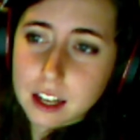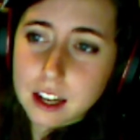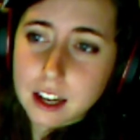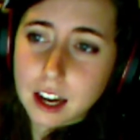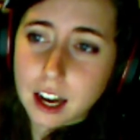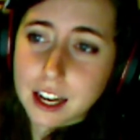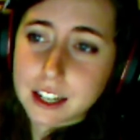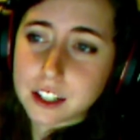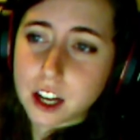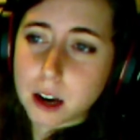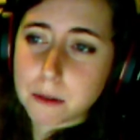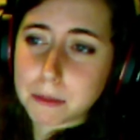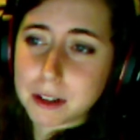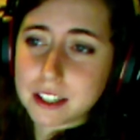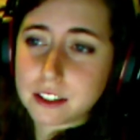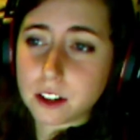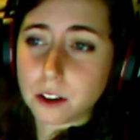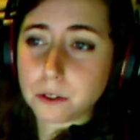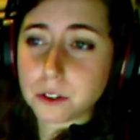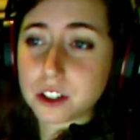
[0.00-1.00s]
I taught
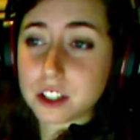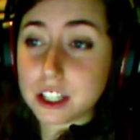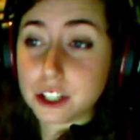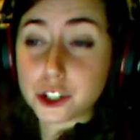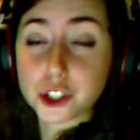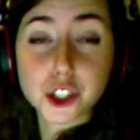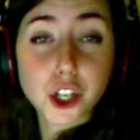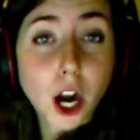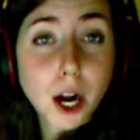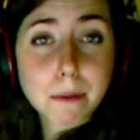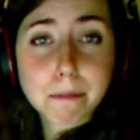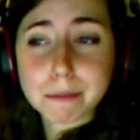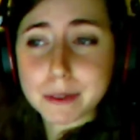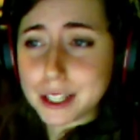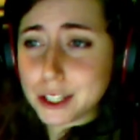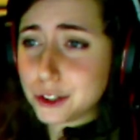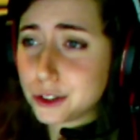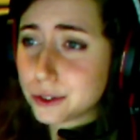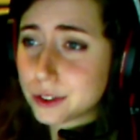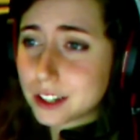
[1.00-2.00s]
myself C# and
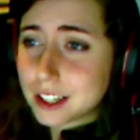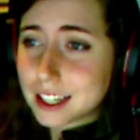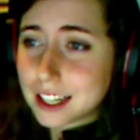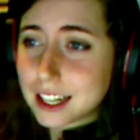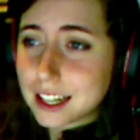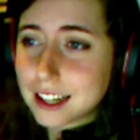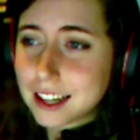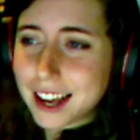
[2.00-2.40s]
Unity